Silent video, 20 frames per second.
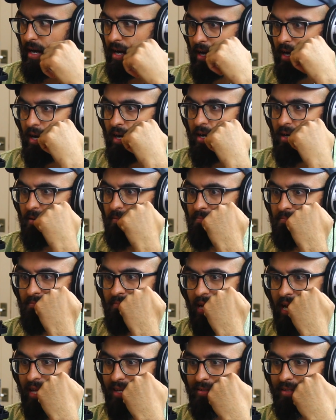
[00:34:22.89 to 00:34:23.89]

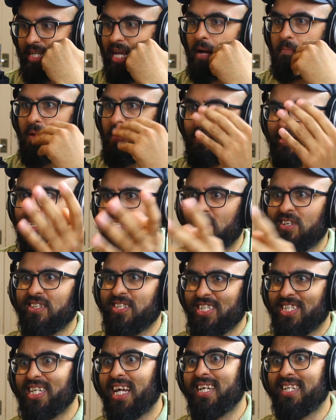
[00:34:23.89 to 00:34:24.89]
and yeah, maybe it's not on
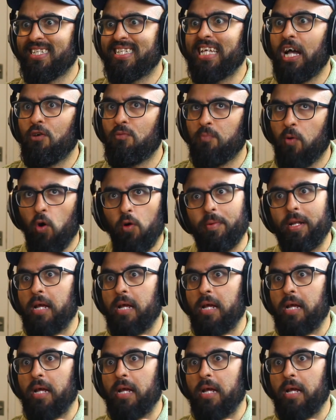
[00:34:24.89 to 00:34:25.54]
the Sight and Sound poll,